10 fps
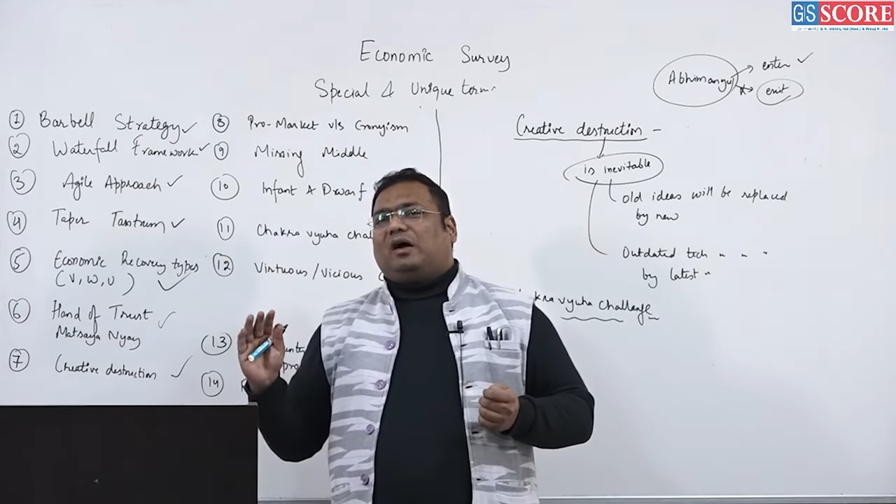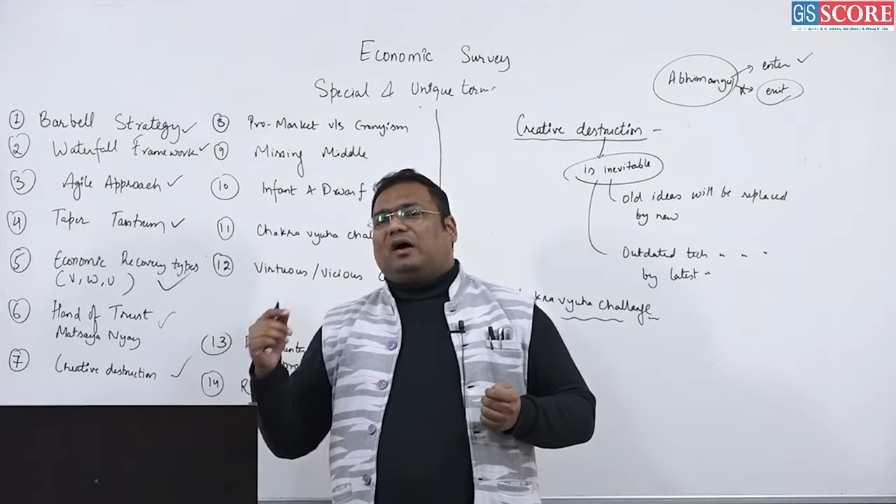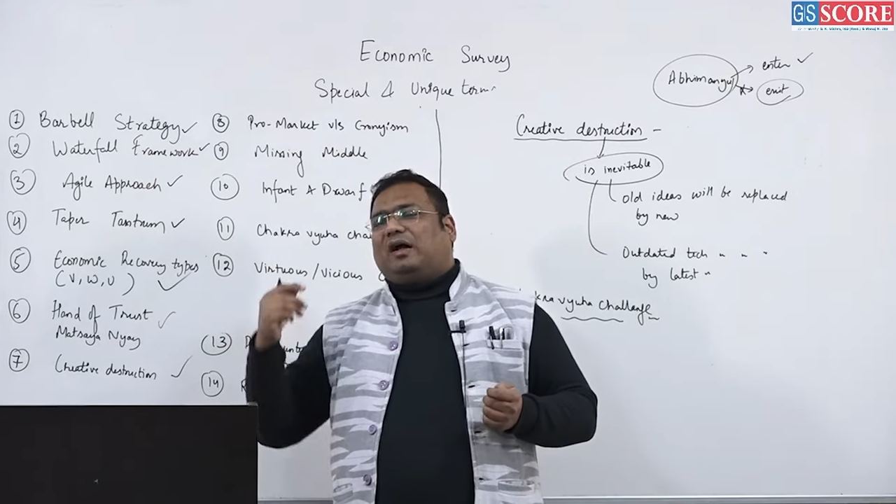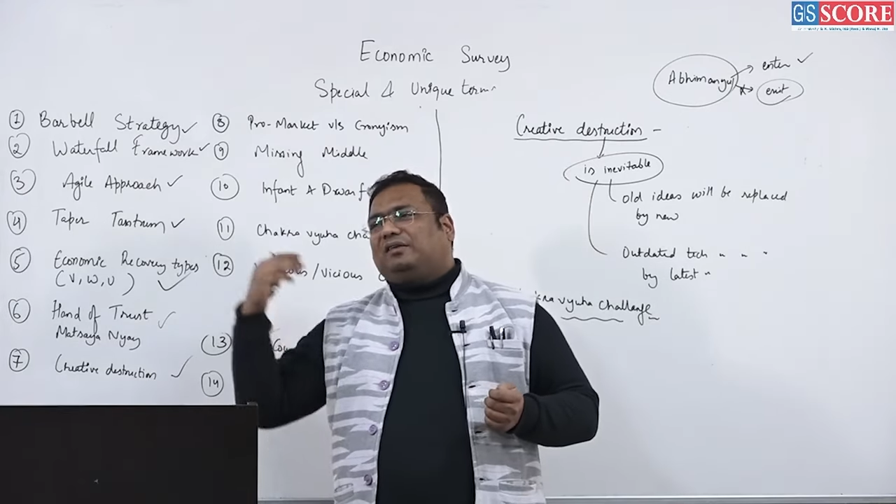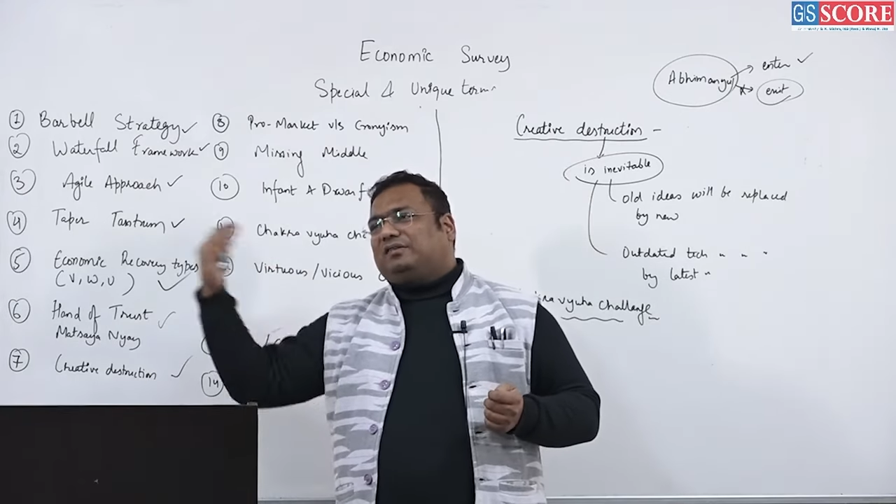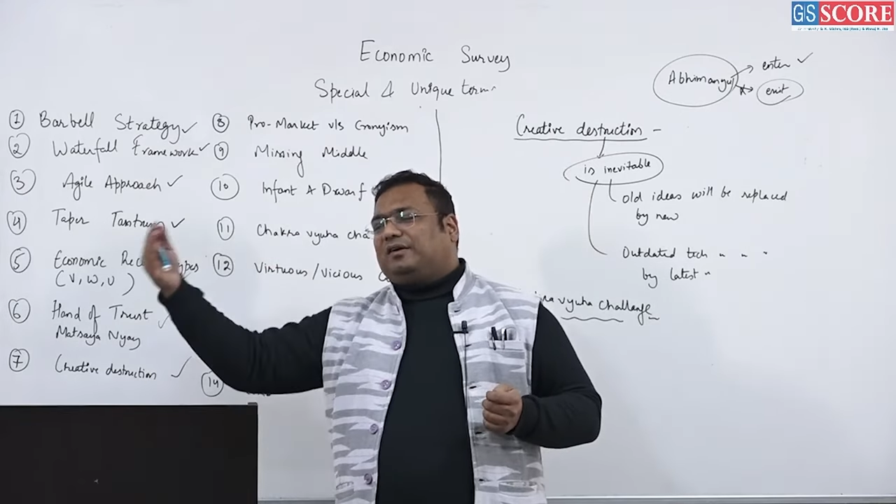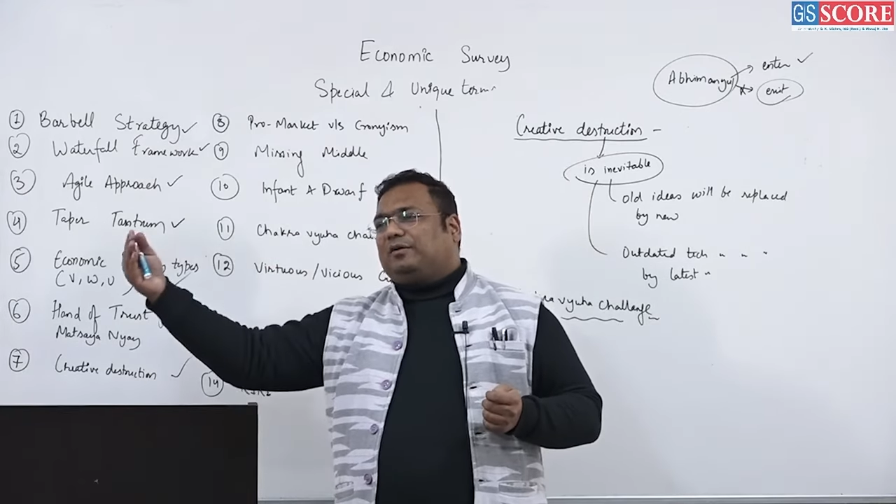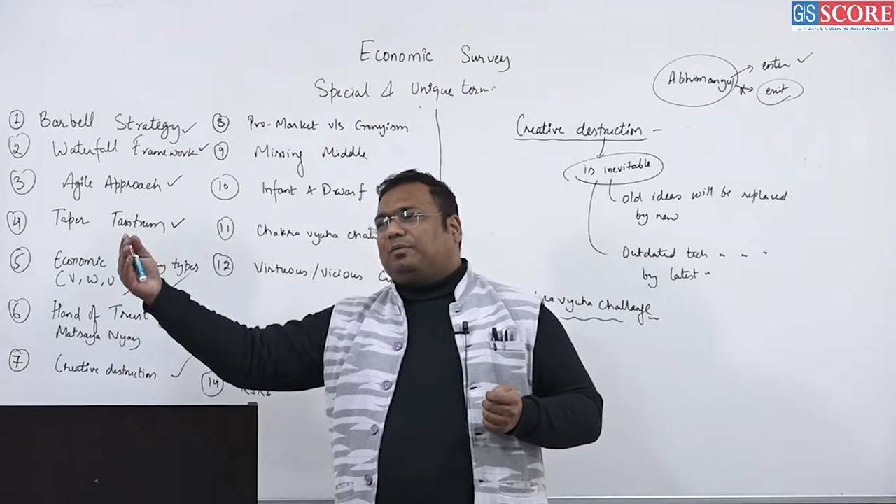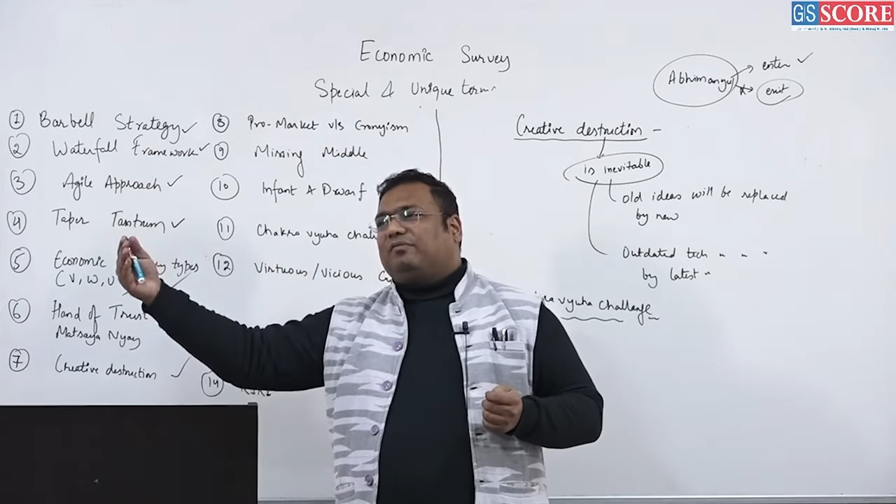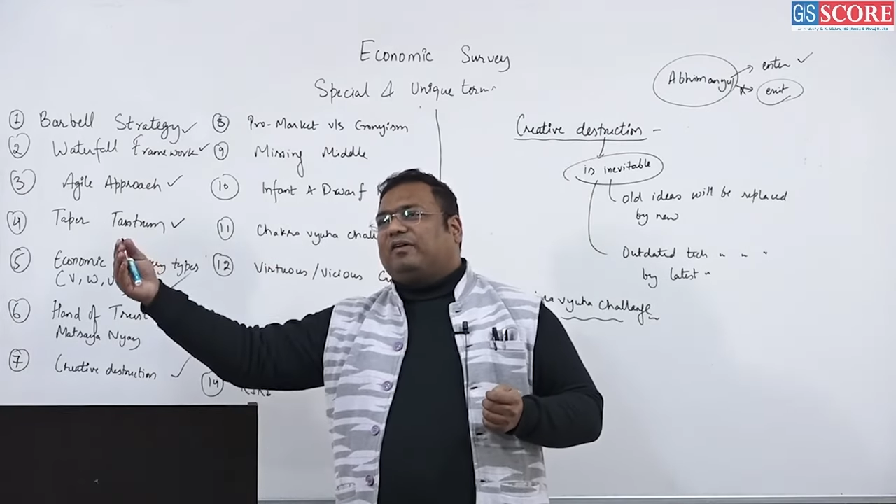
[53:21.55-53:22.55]
I set
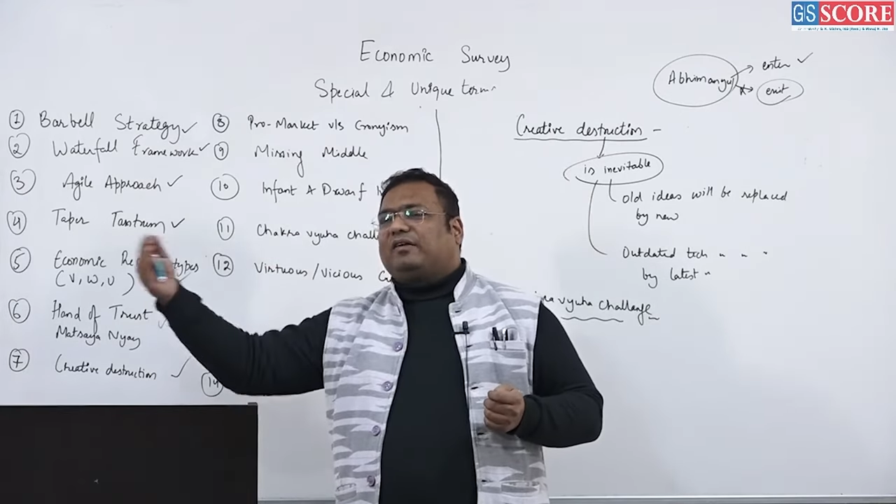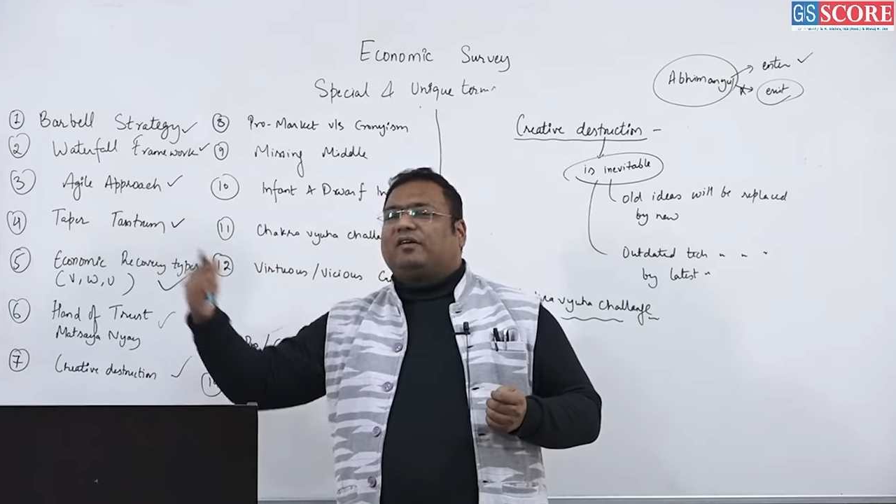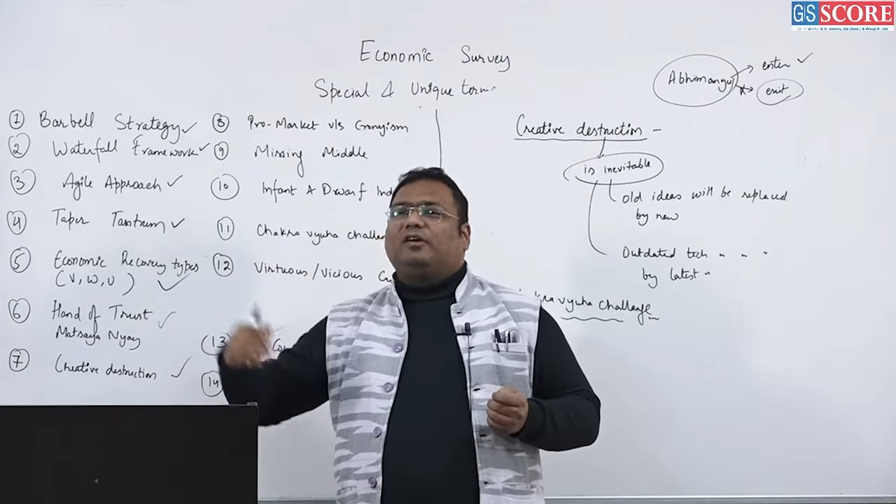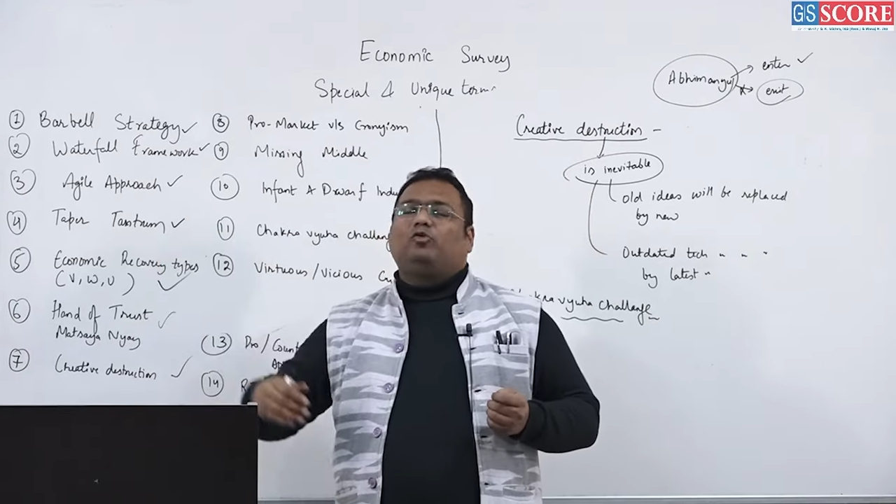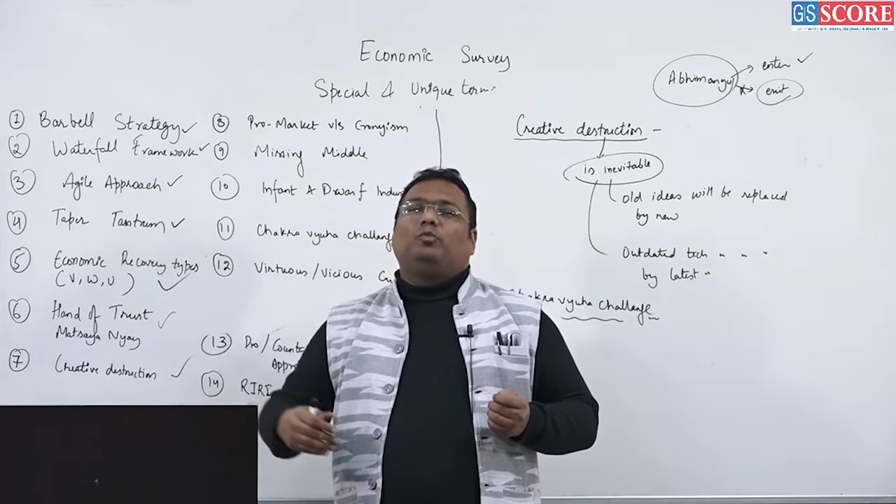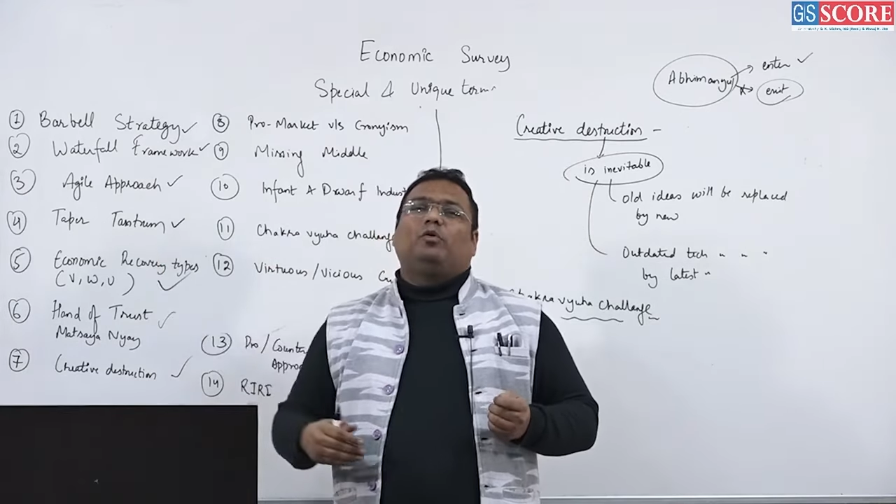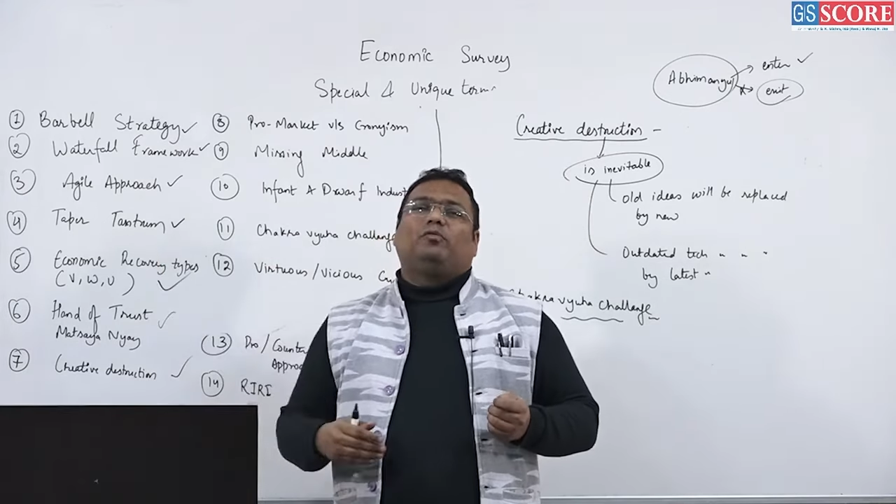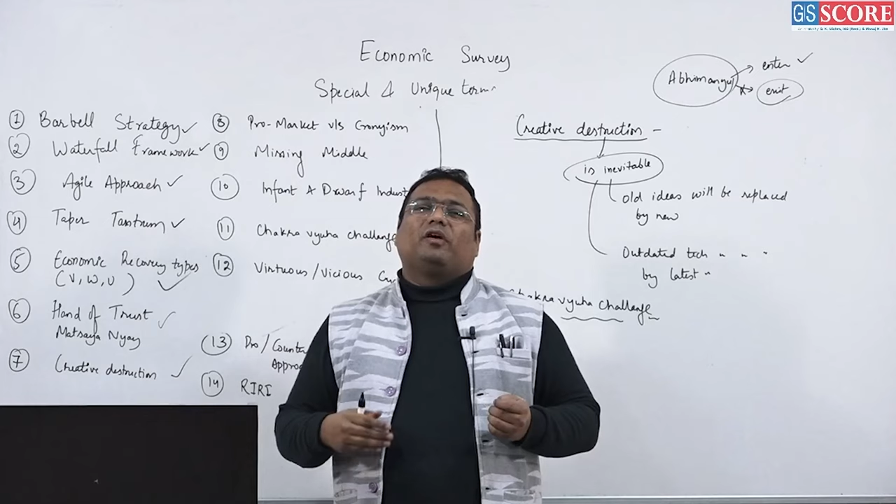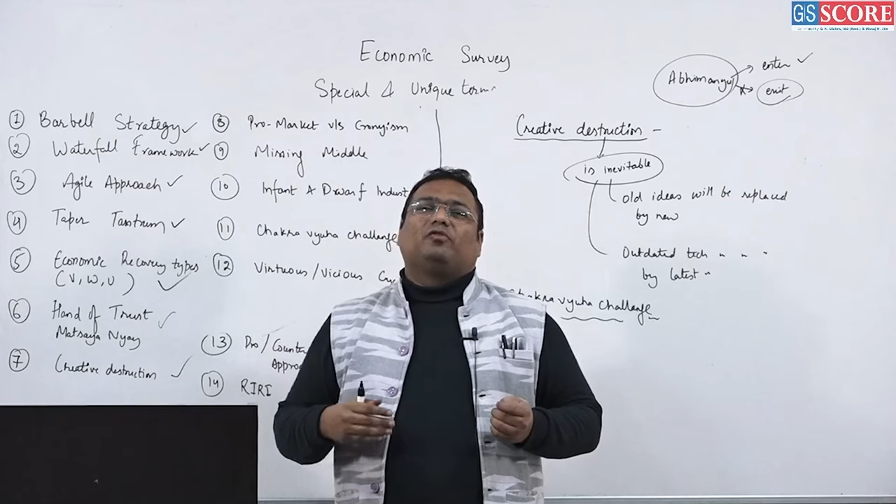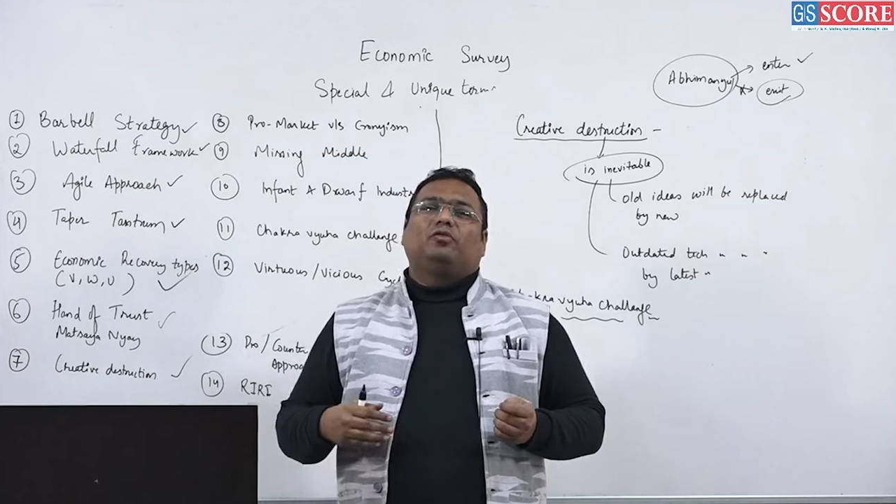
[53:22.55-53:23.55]
up a factory to
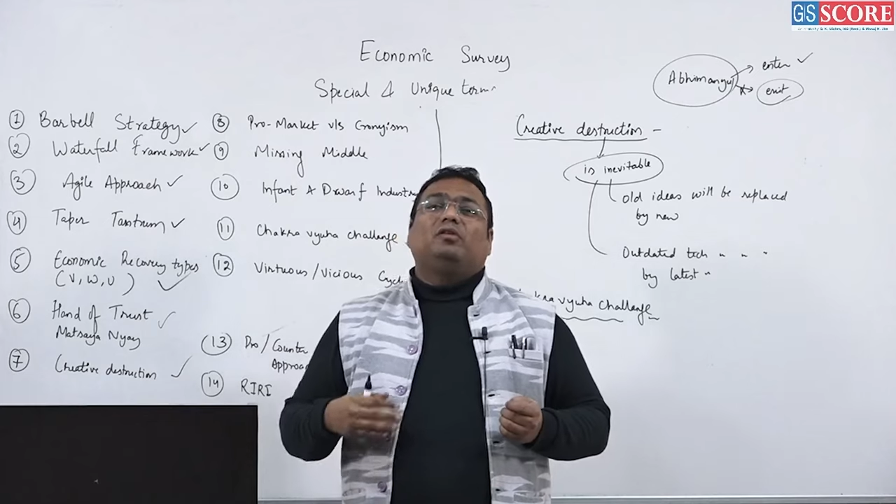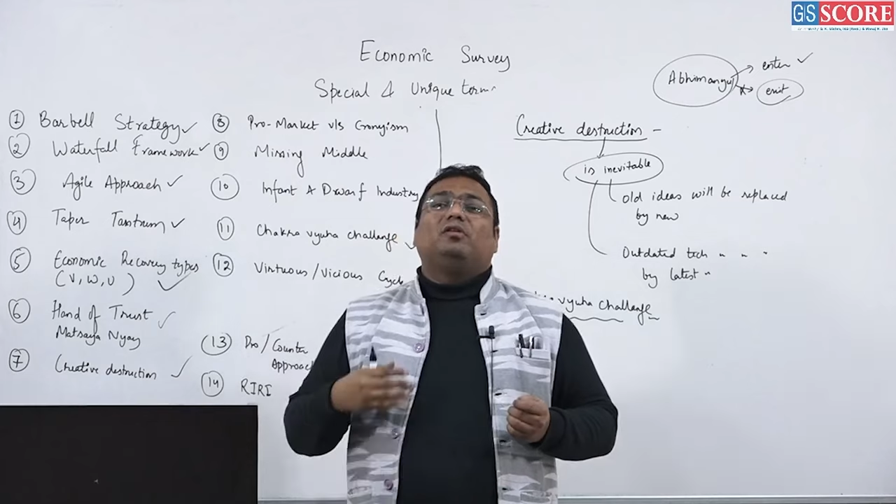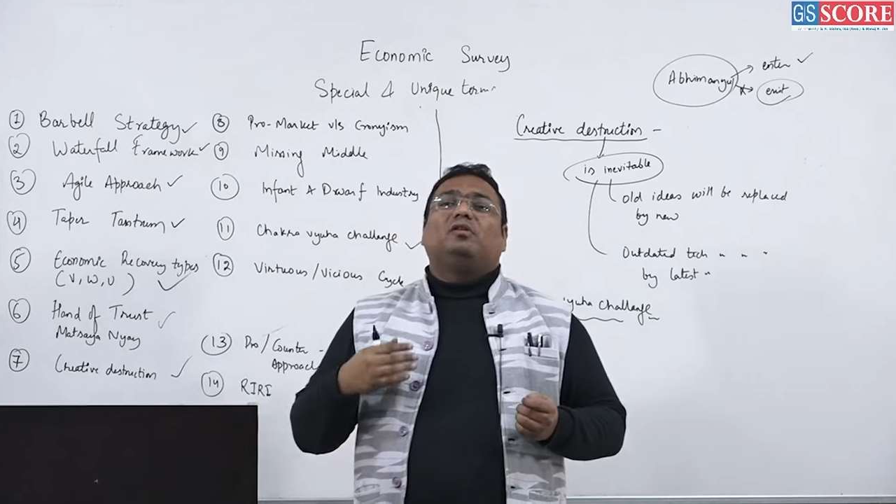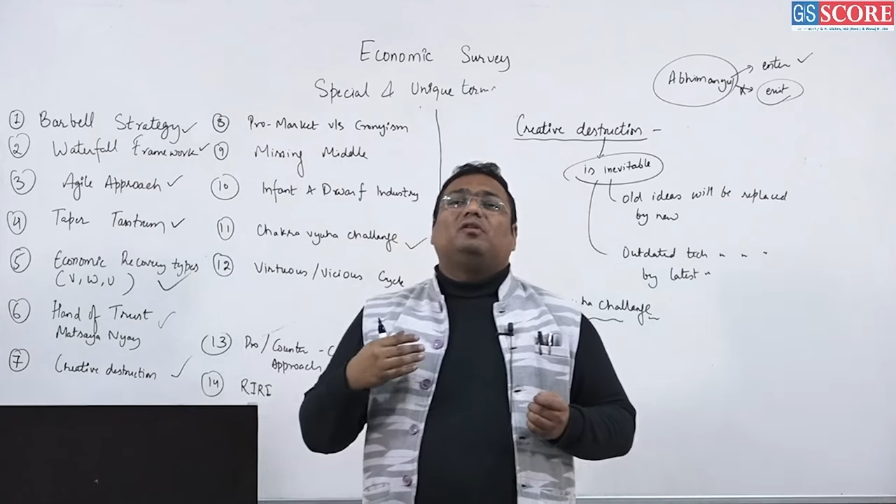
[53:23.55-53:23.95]
manufacture